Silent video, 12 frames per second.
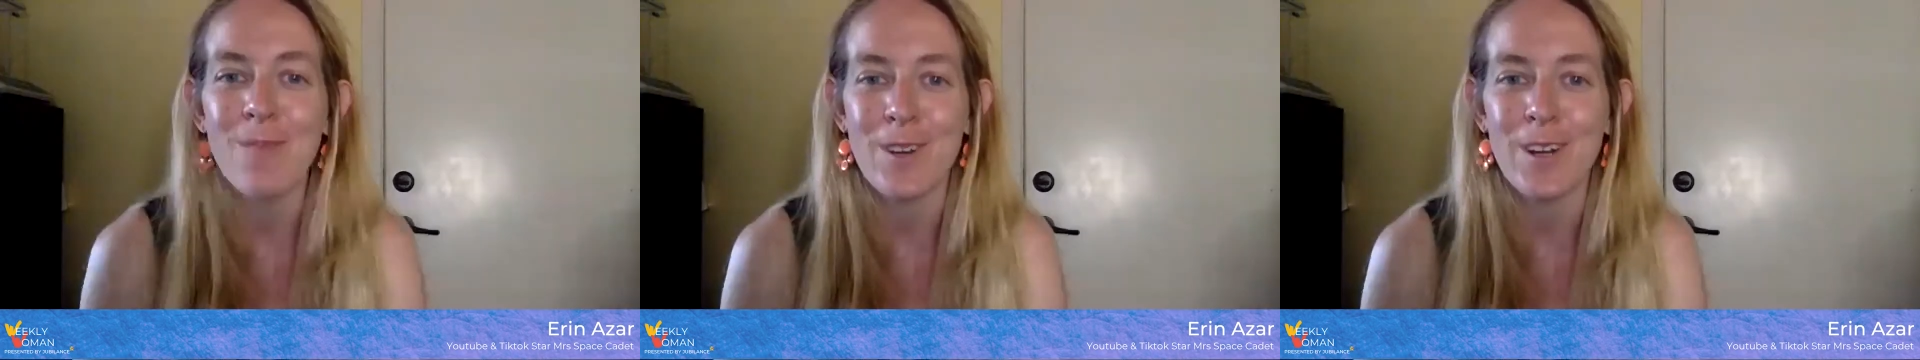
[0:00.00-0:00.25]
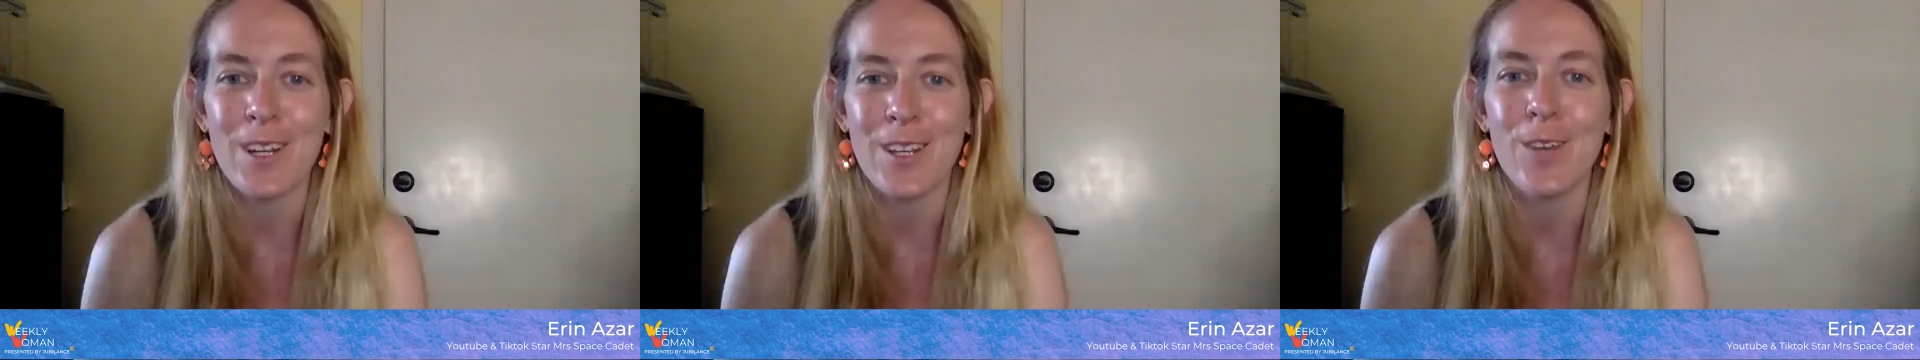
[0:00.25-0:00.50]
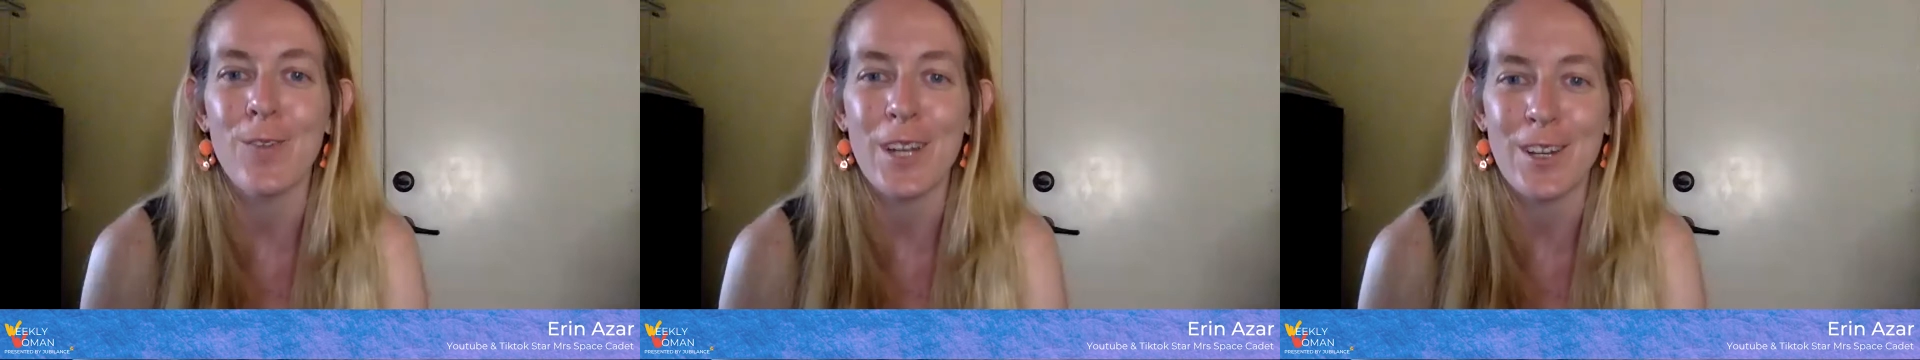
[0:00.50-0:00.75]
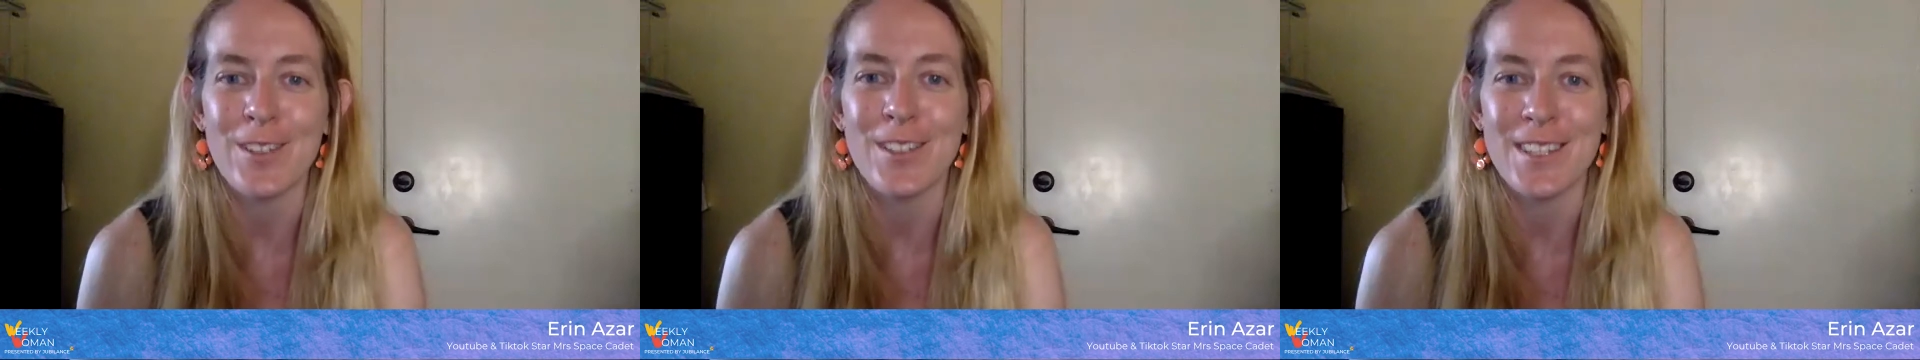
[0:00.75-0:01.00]
for you
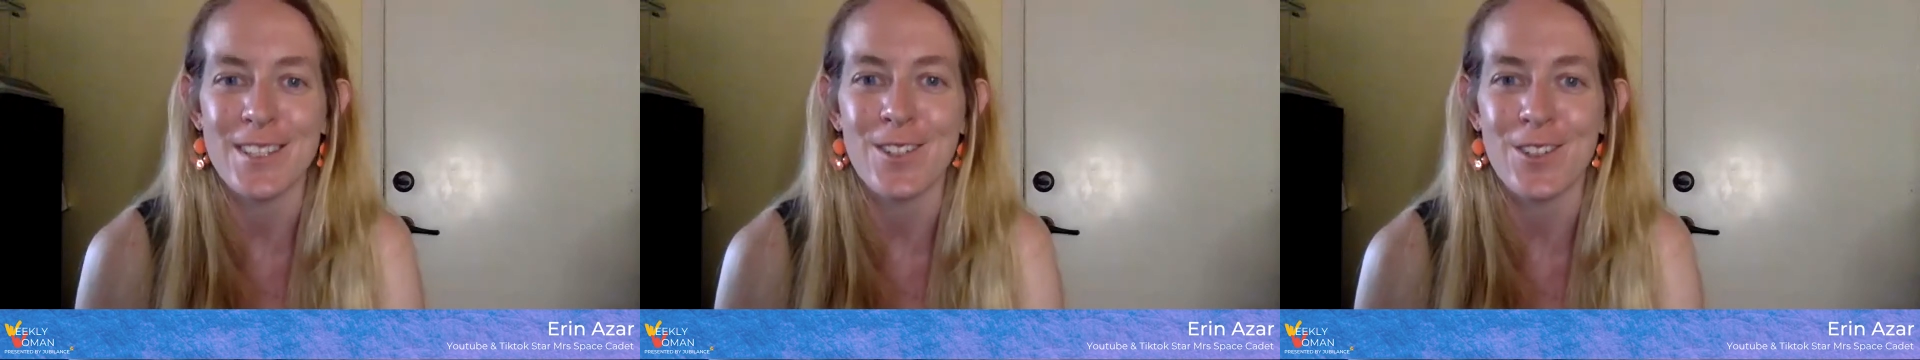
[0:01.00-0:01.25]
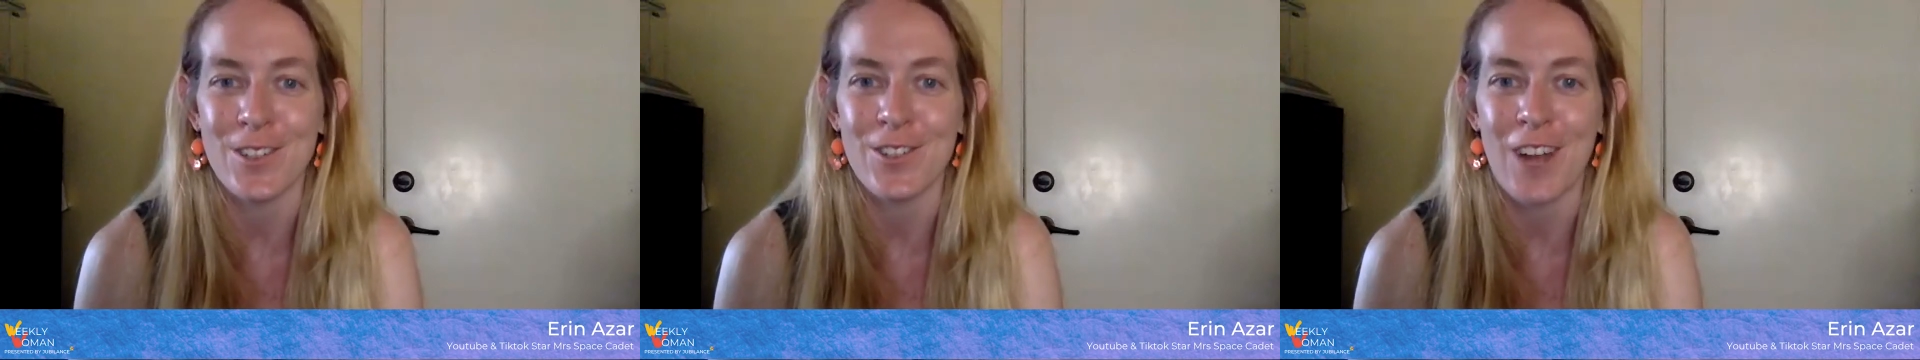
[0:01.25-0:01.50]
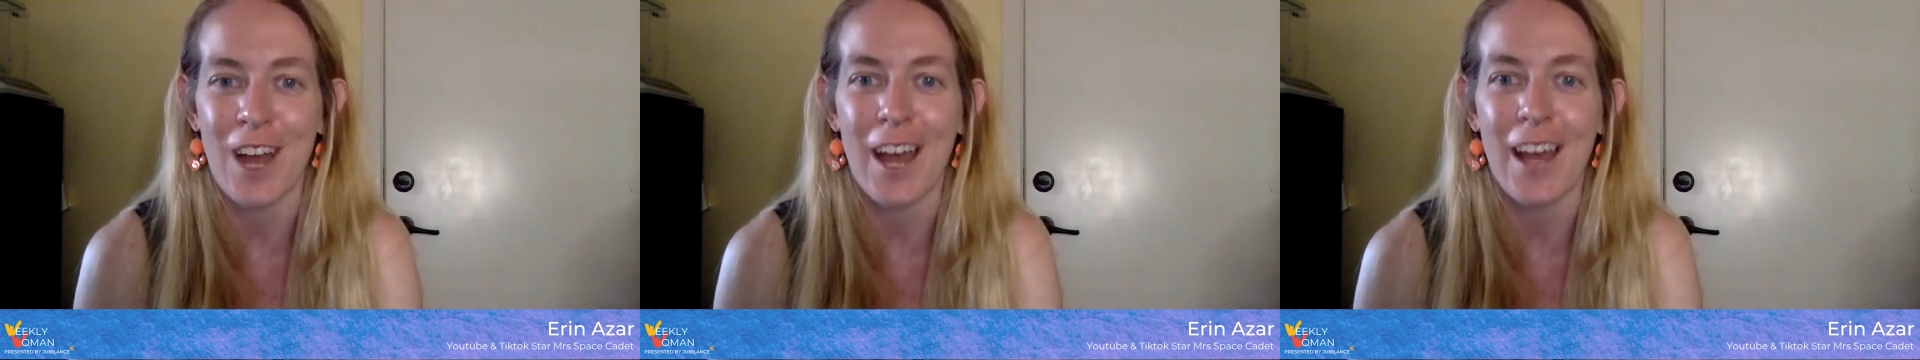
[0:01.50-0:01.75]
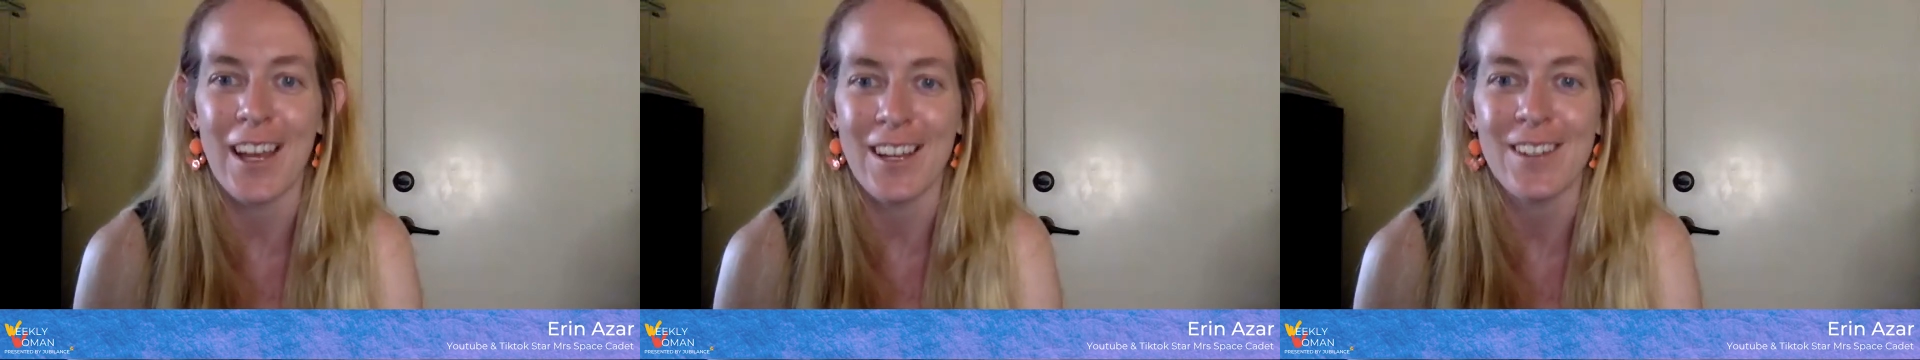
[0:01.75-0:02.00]
and your sister to
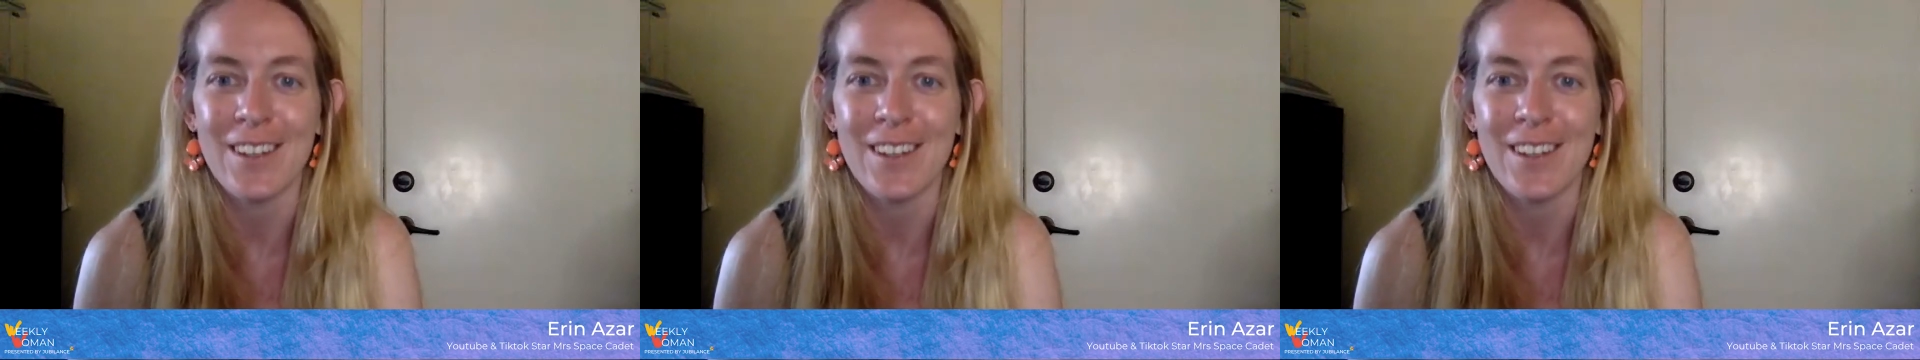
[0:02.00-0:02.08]
try.